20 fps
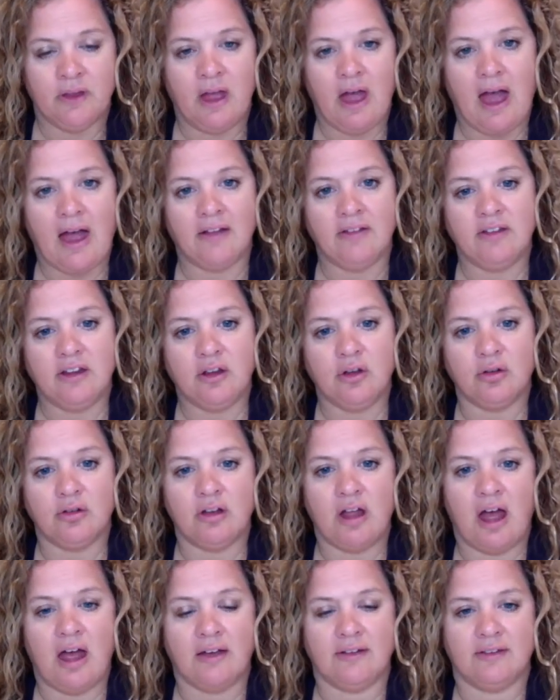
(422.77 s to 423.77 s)
Andy
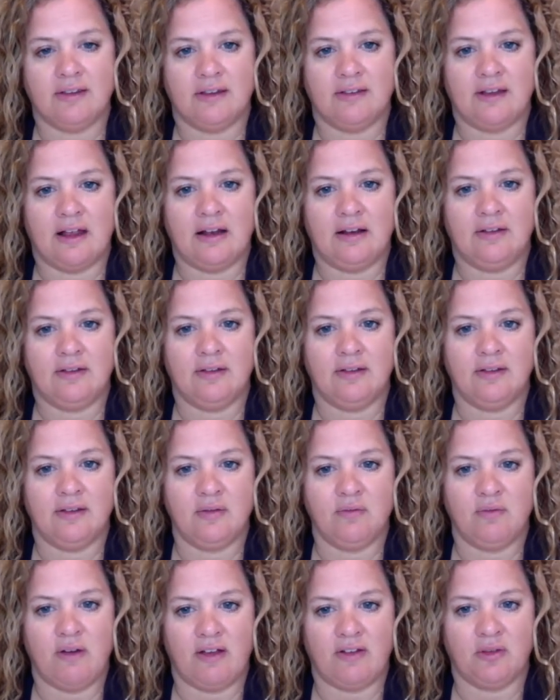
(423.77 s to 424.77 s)
couldn't access Alison's
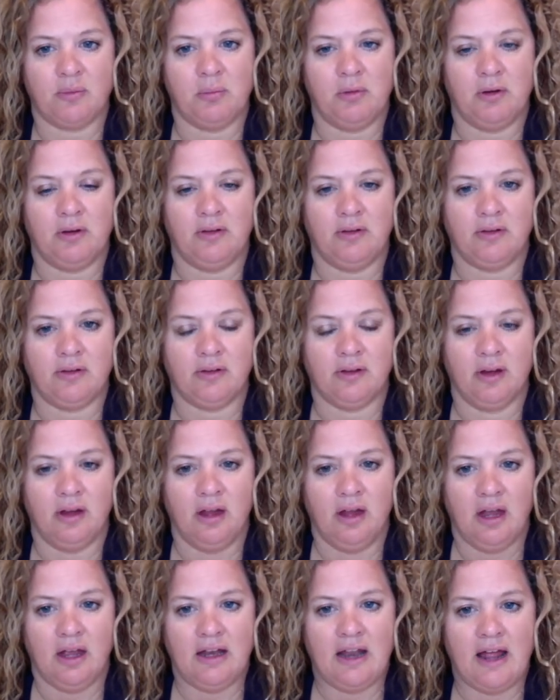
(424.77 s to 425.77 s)
investments
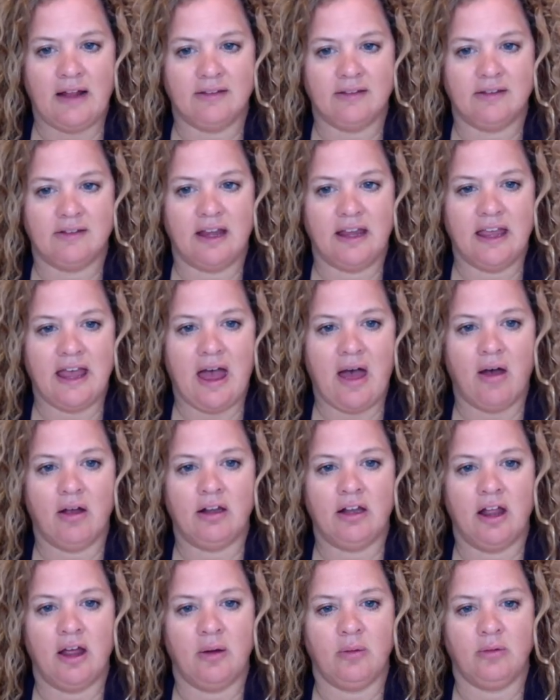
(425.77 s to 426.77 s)
and had to take out a
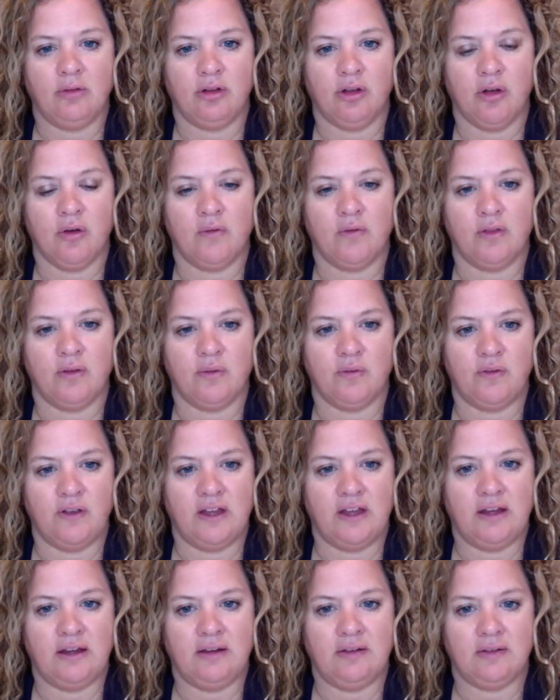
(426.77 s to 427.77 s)
loan to cover the
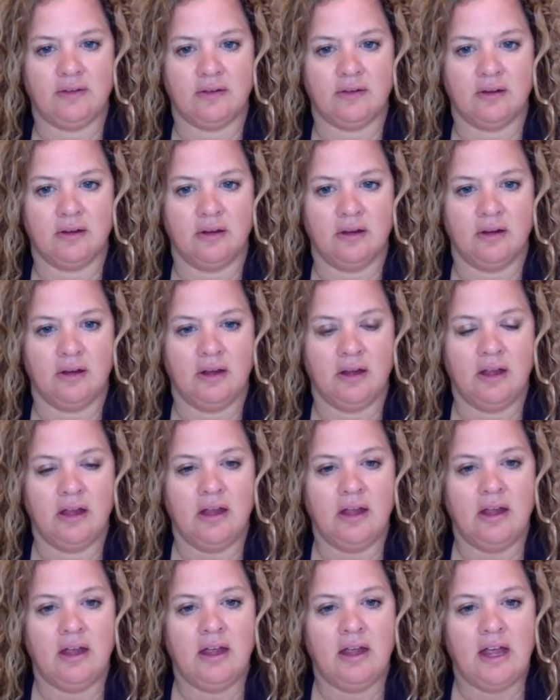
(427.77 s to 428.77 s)
fees.
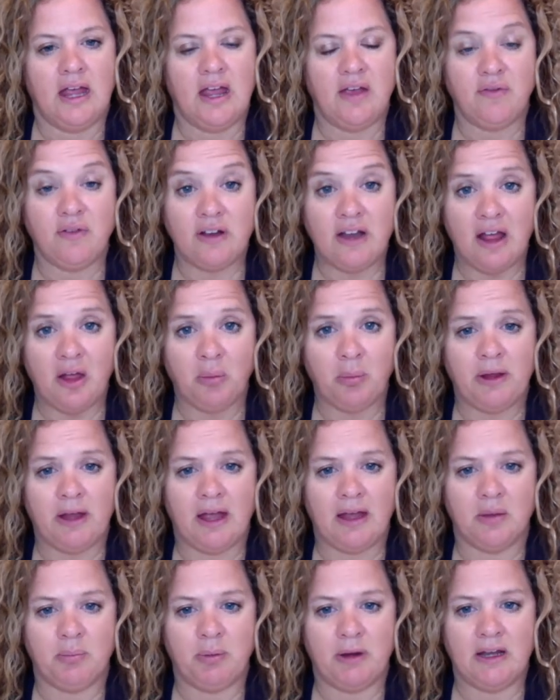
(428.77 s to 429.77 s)
If an
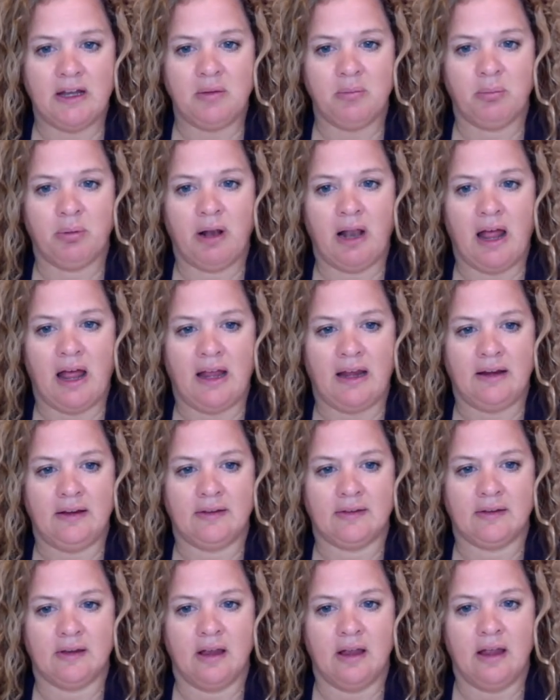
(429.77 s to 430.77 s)
LPA had been in
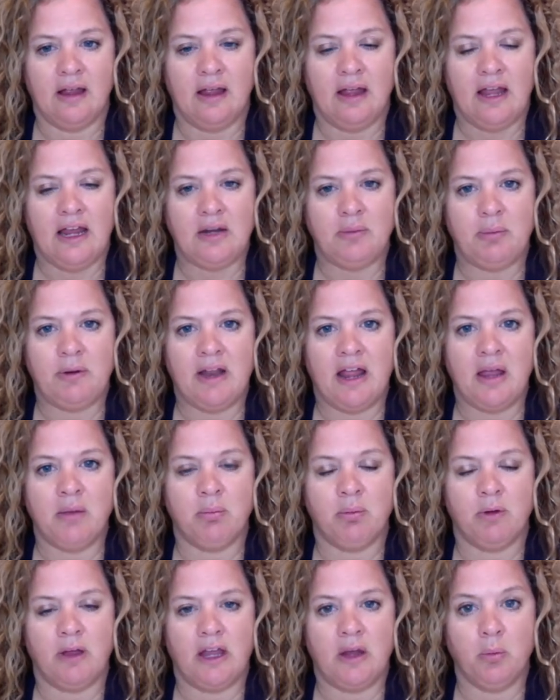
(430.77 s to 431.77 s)
place, he
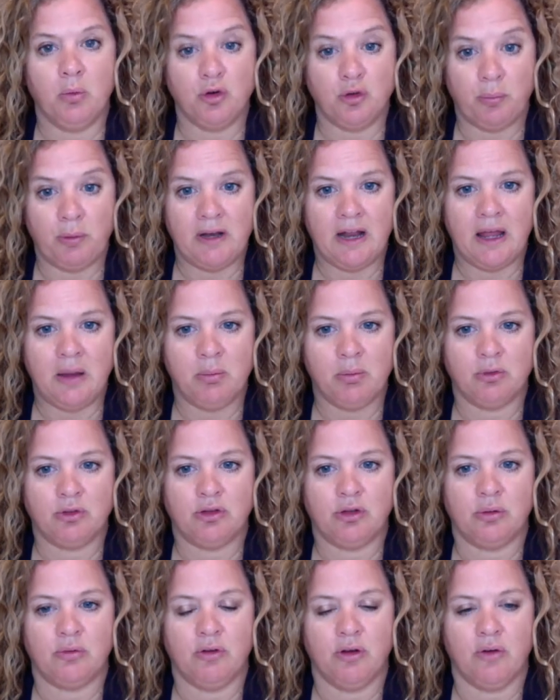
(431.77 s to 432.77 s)
would have been able
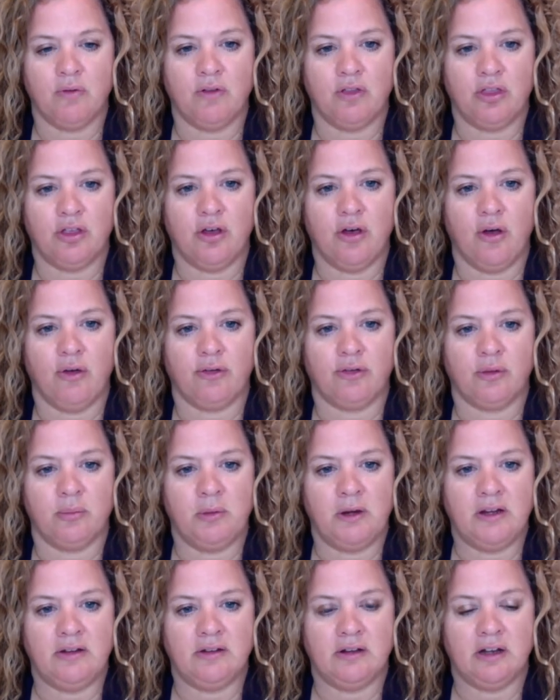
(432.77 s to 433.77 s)
to have covered the costs
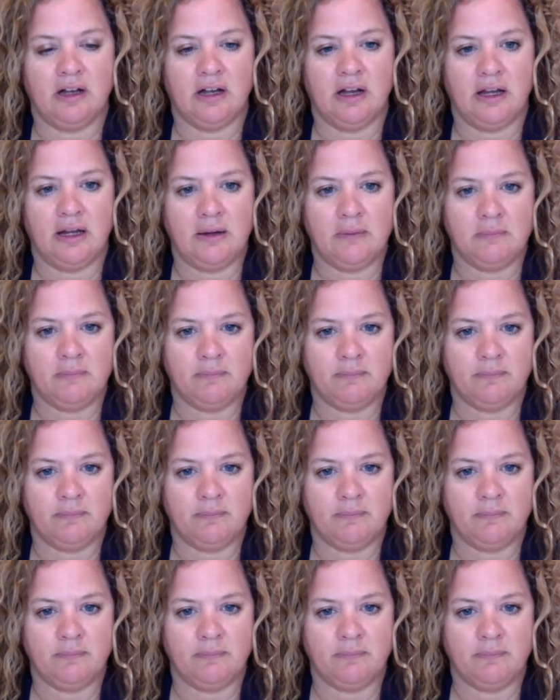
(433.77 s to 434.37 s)
immediately.